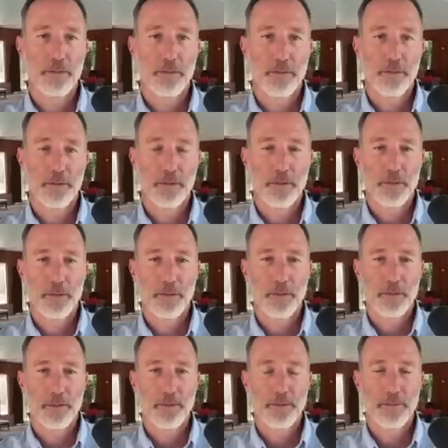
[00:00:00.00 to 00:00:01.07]

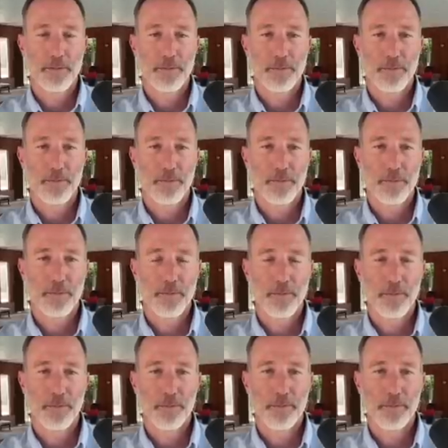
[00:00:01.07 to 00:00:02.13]

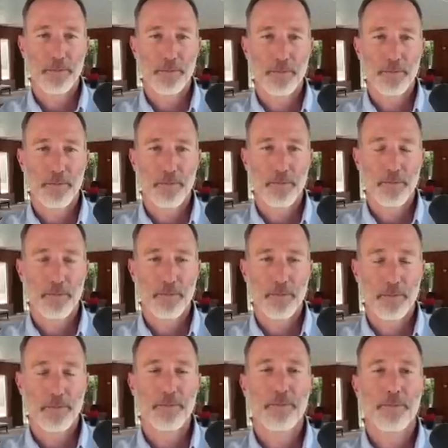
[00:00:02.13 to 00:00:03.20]

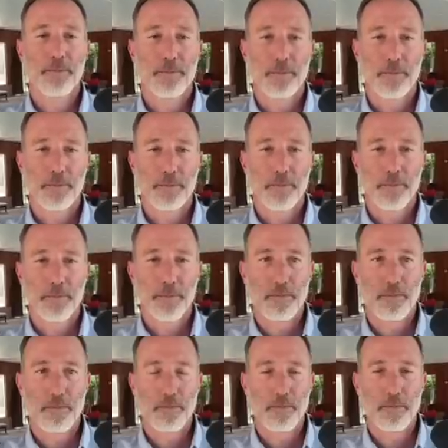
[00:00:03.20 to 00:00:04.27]

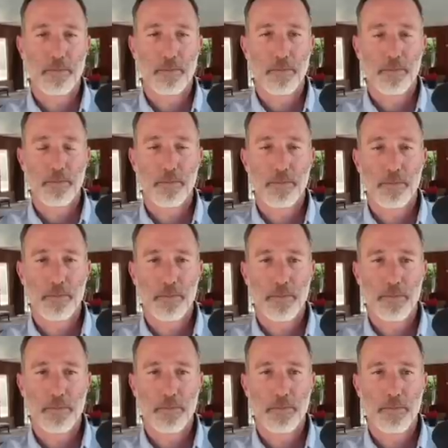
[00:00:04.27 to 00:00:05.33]

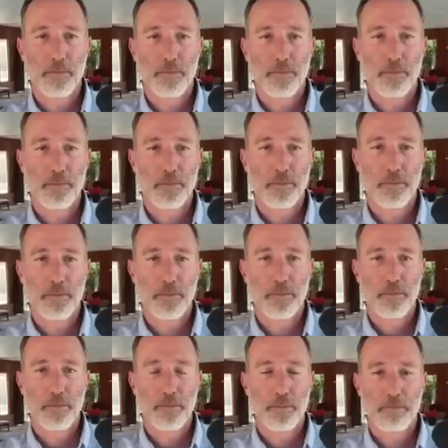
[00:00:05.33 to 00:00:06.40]

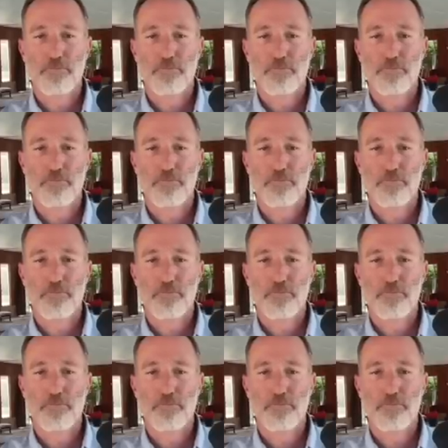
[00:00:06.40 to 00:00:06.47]
The person shown says nothing.